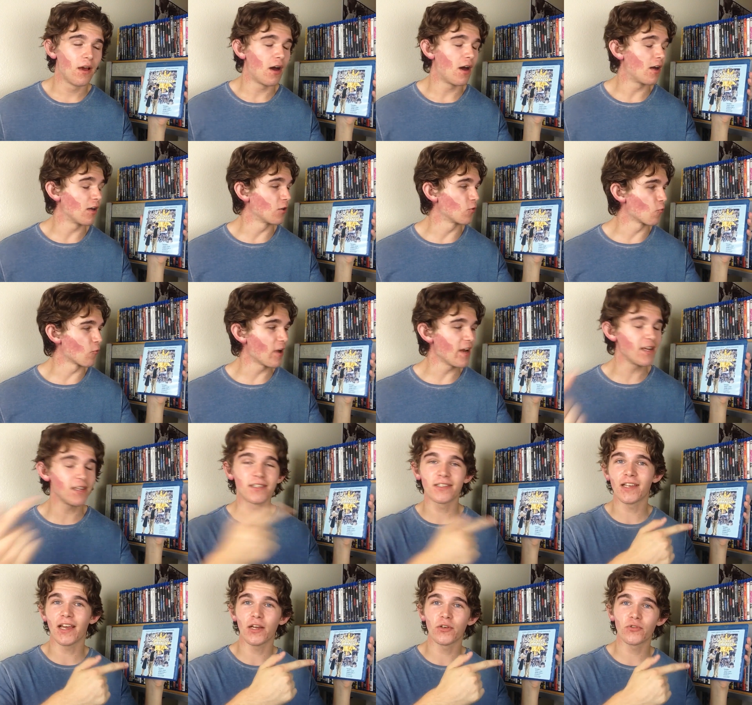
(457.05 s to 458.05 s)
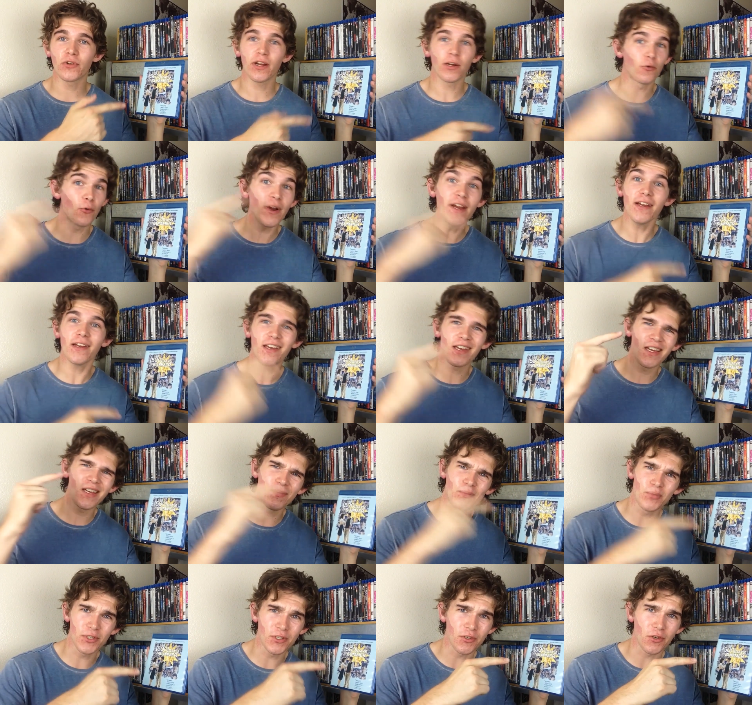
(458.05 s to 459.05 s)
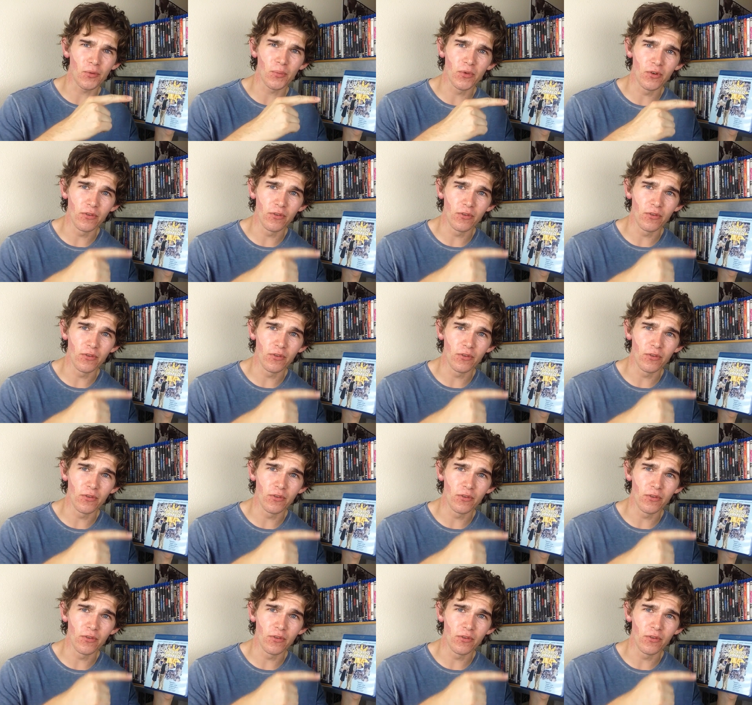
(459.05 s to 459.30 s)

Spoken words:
Great soundtrack, great hipster